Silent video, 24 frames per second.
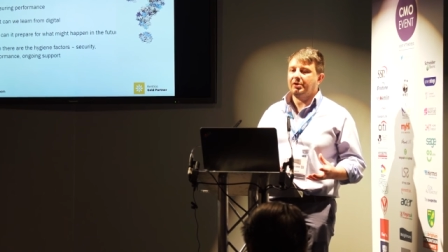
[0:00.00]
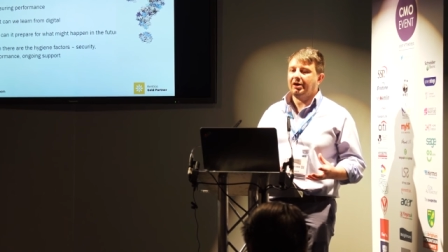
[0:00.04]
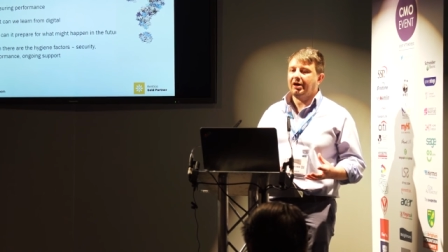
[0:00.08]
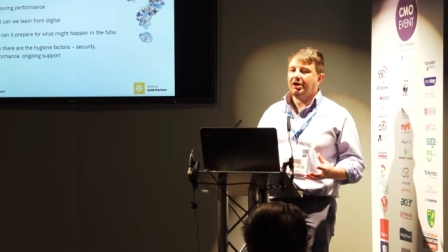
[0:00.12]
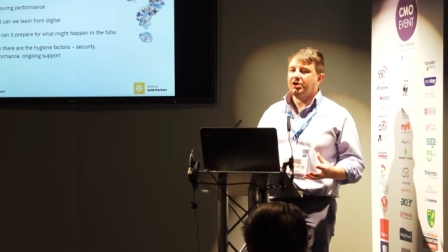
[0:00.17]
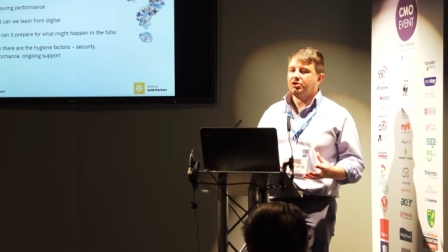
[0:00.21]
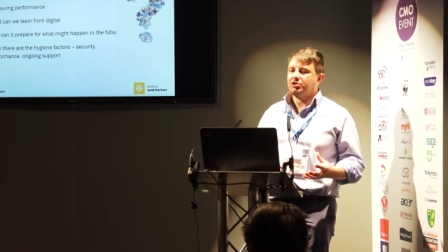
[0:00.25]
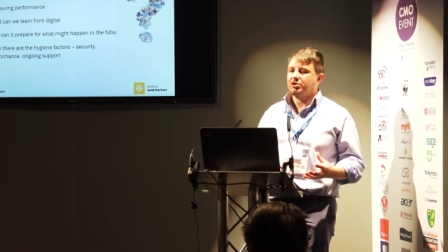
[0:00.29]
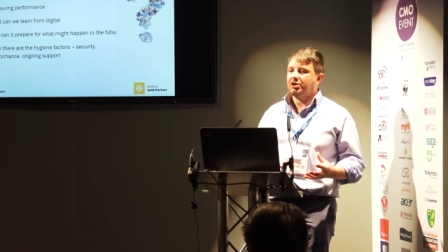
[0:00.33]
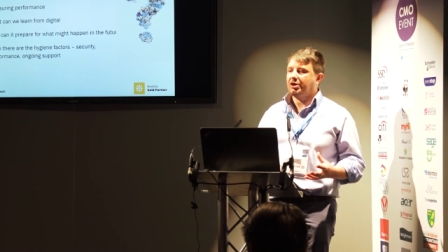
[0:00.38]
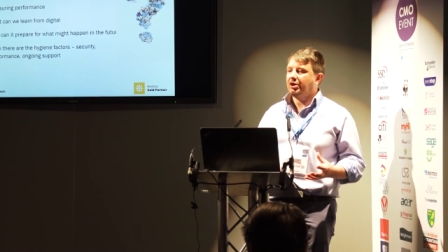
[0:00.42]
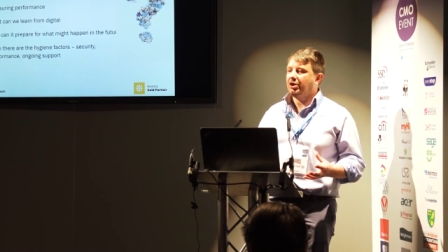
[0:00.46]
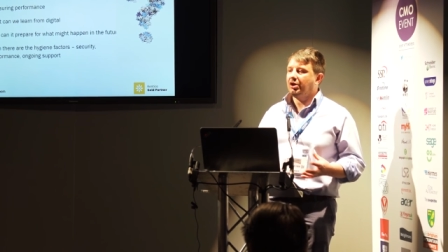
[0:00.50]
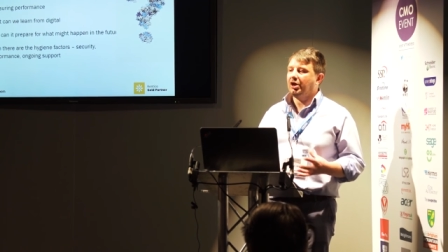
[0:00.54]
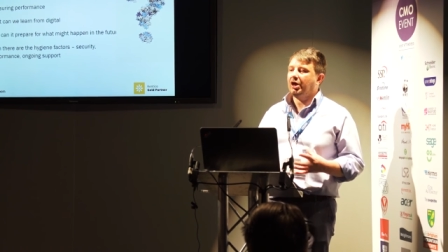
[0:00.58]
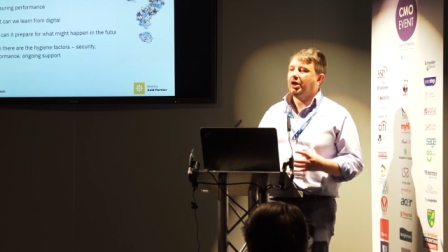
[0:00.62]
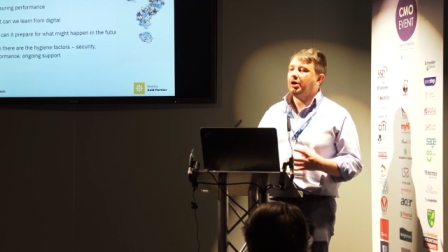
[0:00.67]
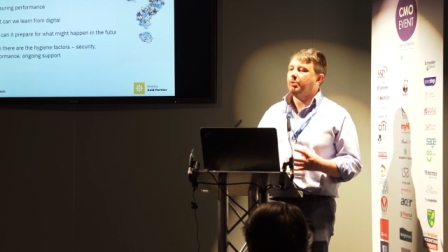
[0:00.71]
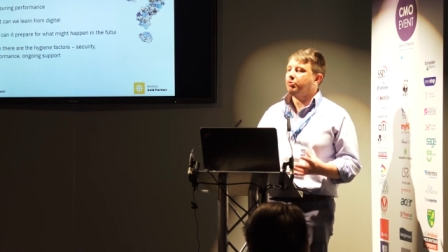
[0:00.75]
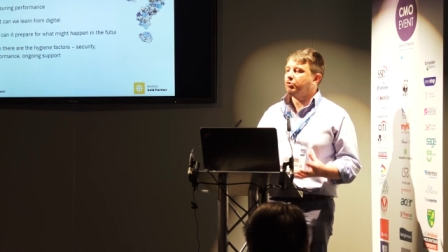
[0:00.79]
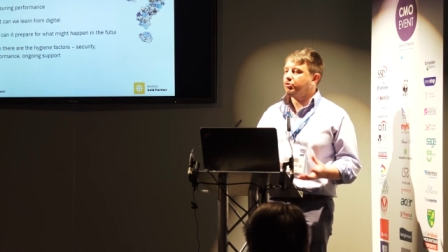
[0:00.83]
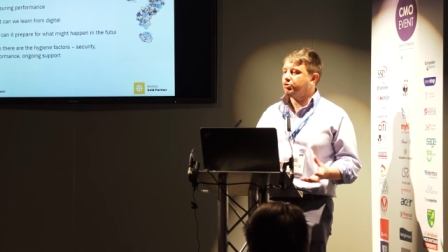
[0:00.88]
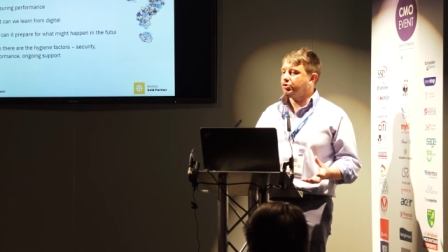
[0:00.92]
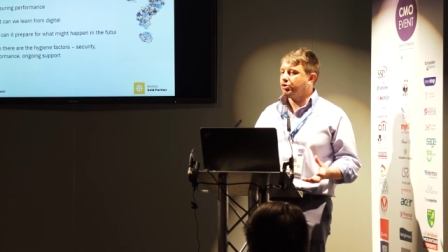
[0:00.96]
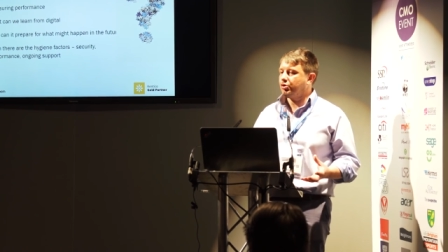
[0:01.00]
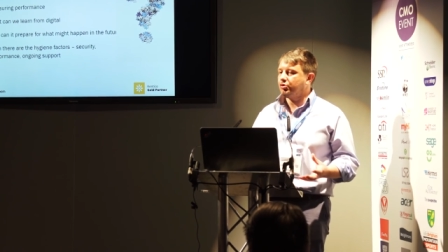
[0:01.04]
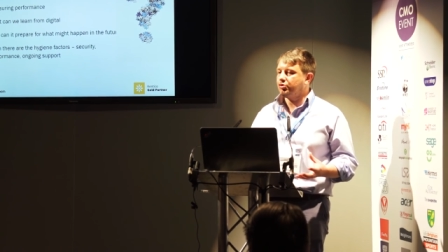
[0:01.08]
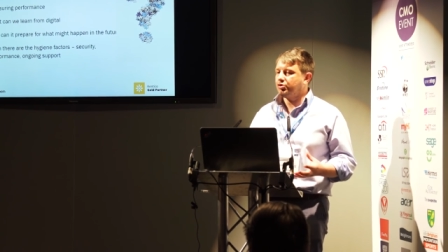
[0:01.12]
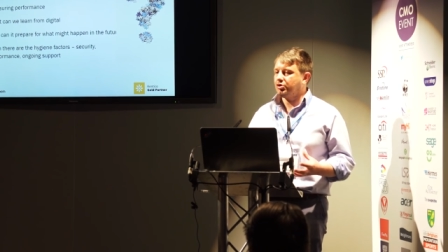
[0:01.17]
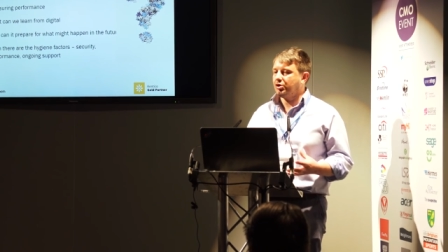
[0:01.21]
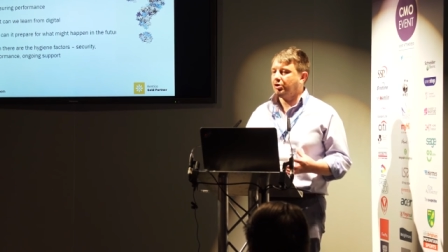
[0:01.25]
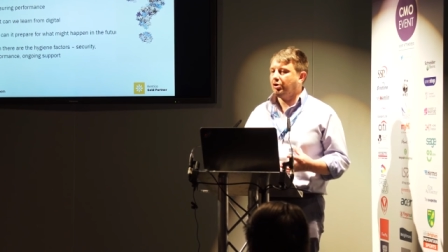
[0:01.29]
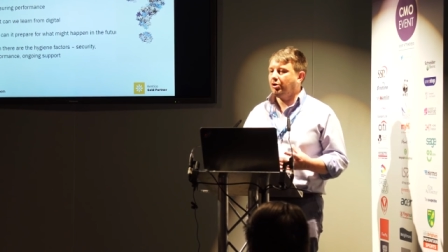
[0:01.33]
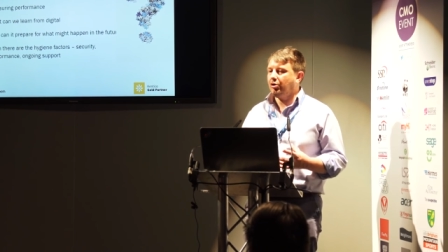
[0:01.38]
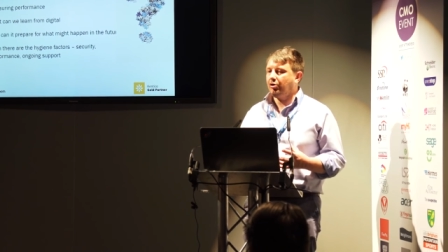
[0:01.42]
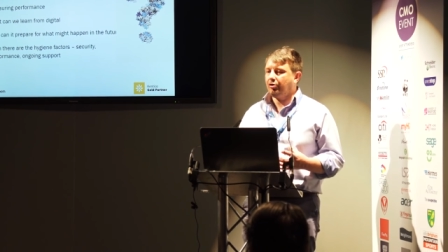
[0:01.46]
that actually enables you
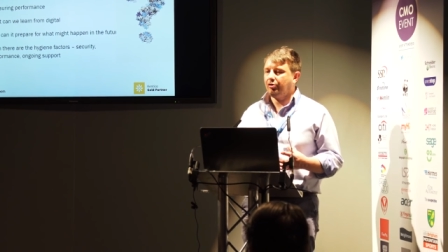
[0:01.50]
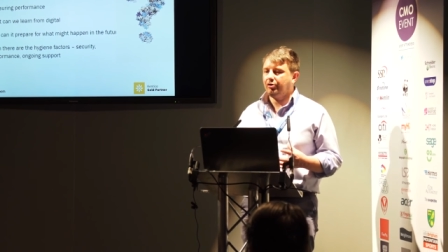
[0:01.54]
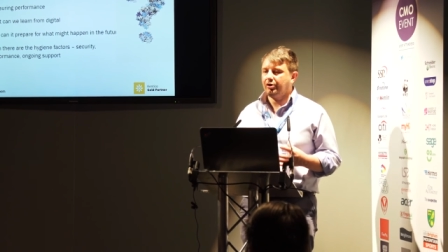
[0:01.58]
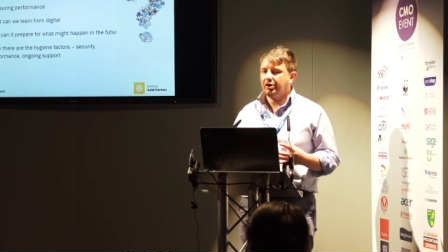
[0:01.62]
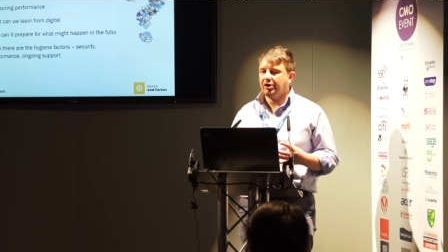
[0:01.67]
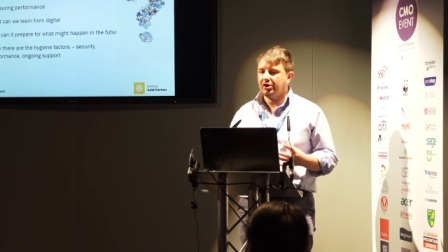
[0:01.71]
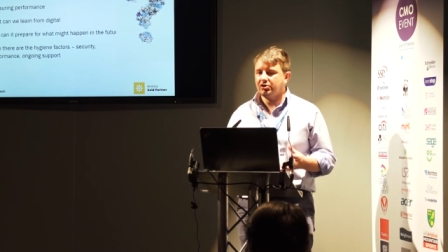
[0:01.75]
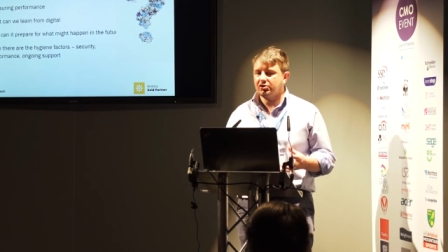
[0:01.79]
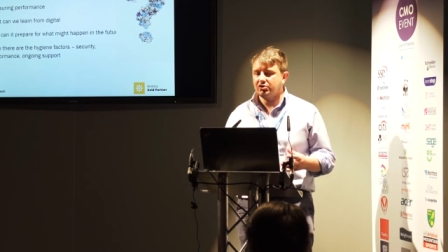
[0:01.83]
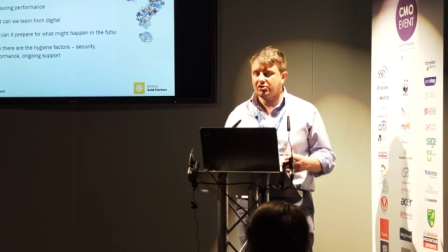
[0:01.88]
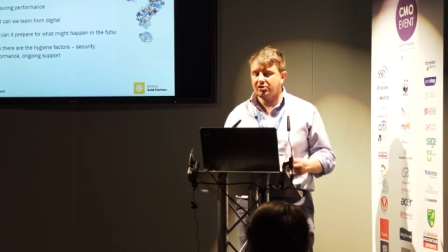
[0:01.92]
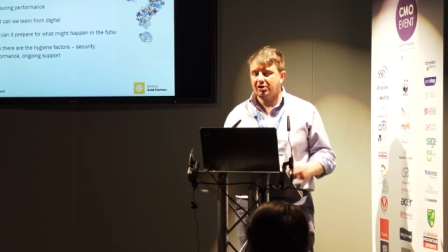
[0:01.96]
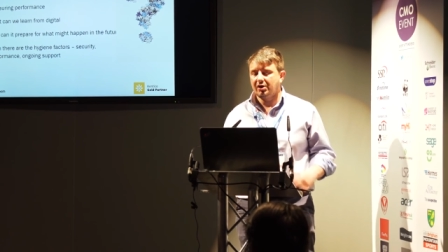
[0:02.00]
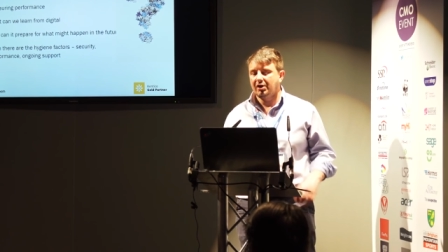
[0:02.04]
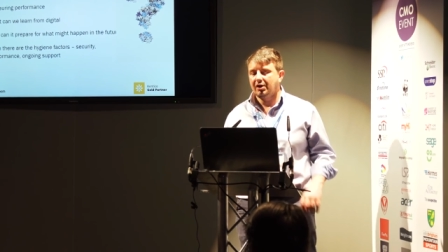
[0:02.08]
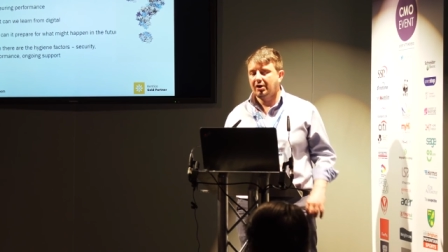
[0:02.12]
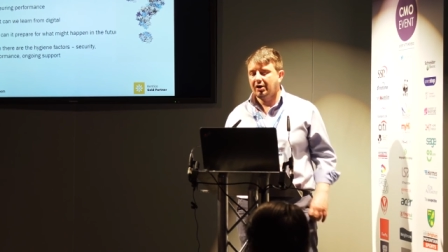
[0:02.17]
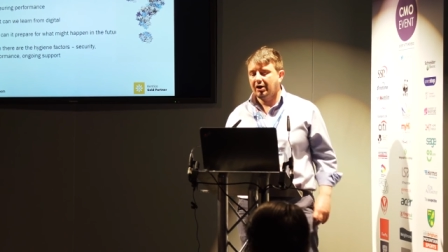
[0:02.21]
to learn things